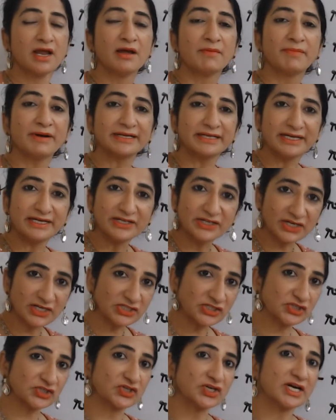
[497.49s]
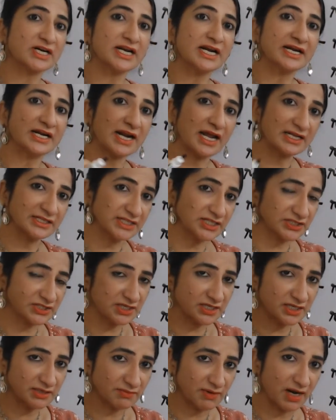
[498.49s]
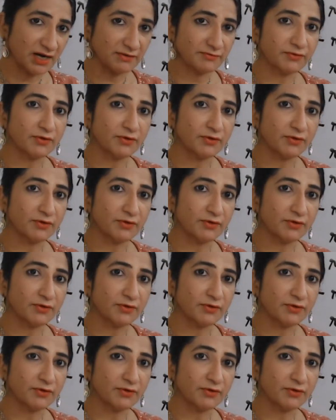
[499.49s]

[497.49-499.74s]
But interest rate and transaction demand